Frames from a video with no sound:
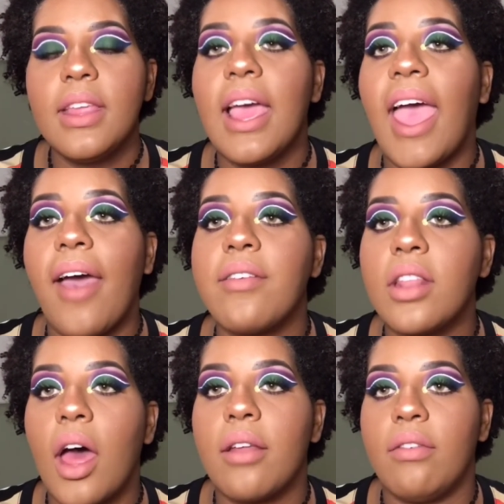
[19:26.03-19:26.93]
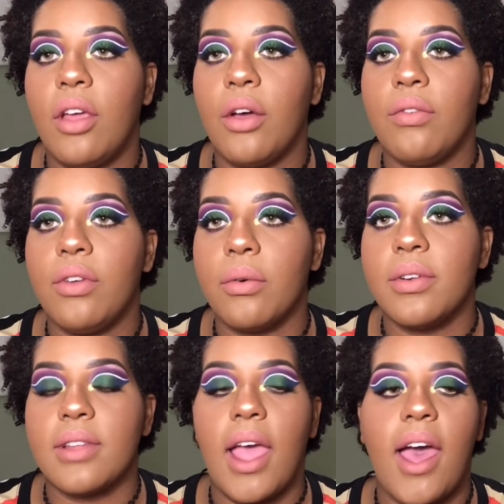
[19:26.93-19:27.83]
I have a lot of young
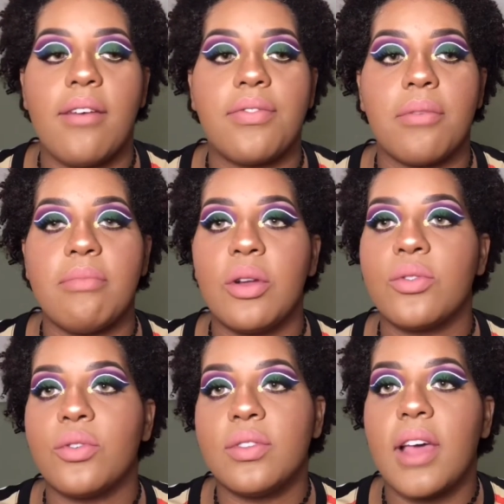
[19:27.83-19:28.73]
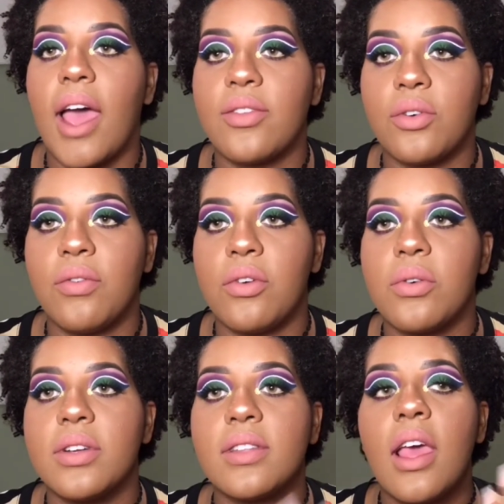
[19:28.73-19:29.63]
viewers. I have from middle school to high school
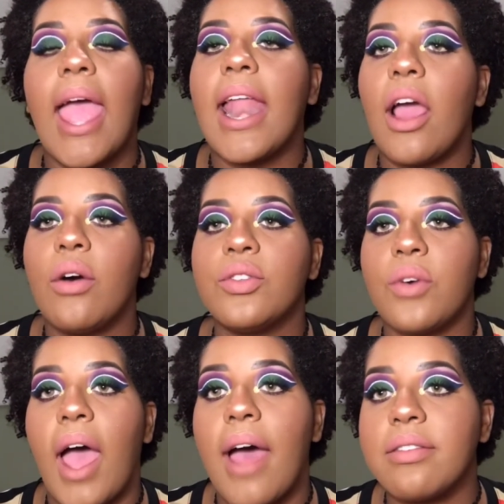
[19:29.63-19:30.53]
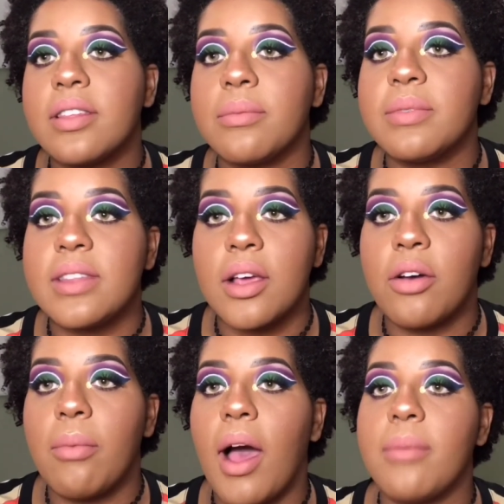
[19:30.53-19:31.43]
viewers, and I also have some
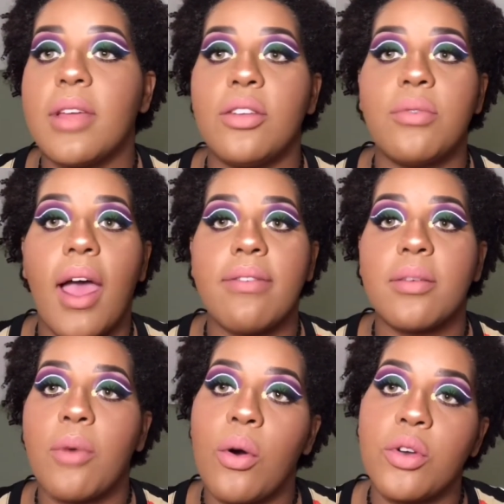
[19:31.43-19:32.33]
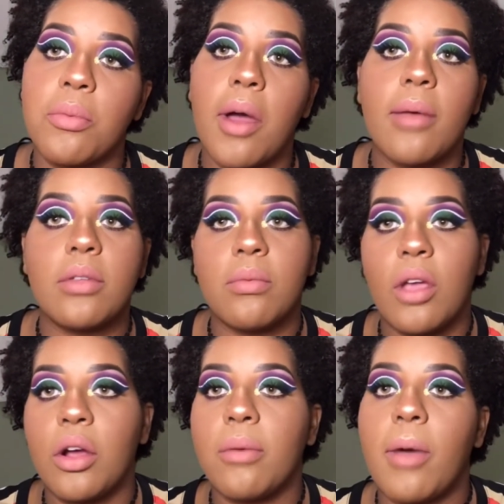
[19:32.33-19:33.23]
single moms. I do have some older moms, some
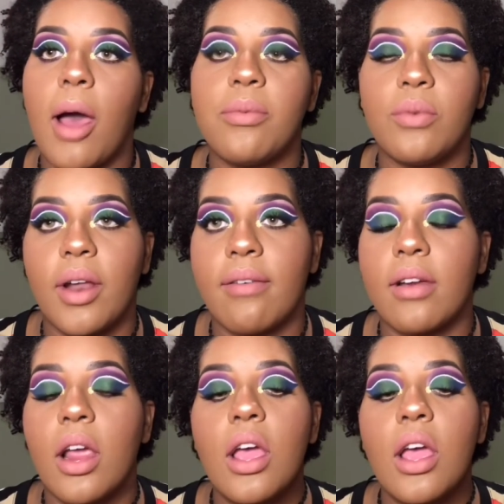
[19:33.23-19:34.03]
younger moms, whatever.